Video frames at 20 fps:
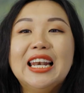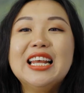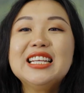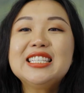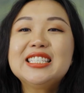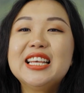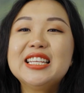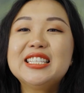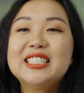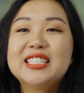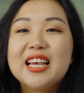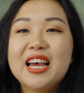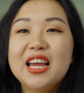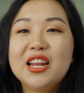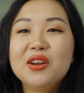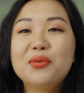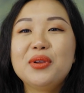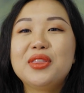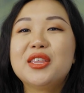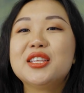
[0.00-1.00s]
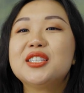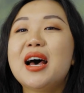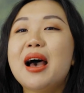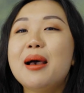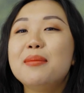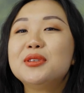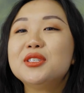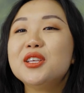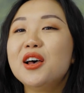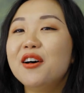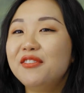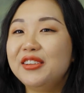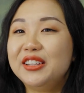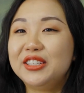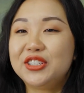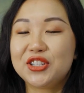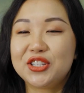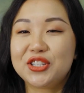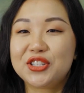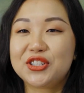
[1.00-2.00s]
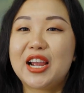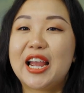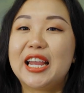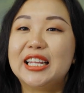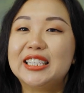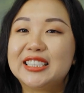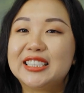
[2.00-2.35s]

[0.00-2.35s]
Let's get started with the types of interest rate.